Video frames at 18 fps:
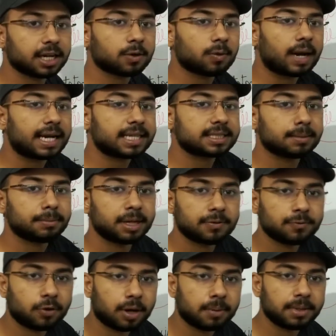requires some
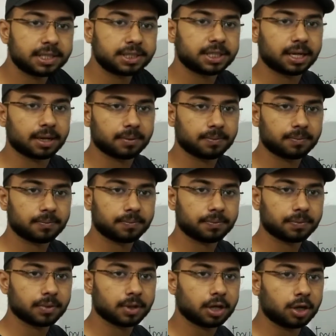information
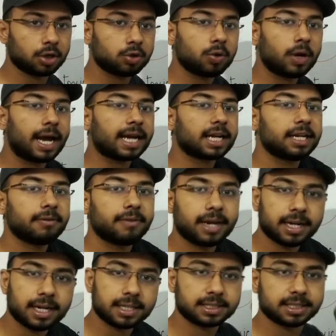to
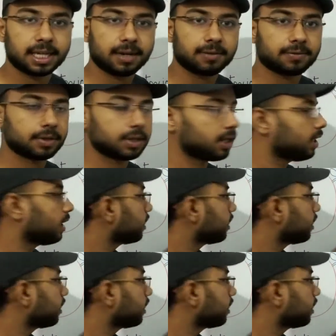activate itself.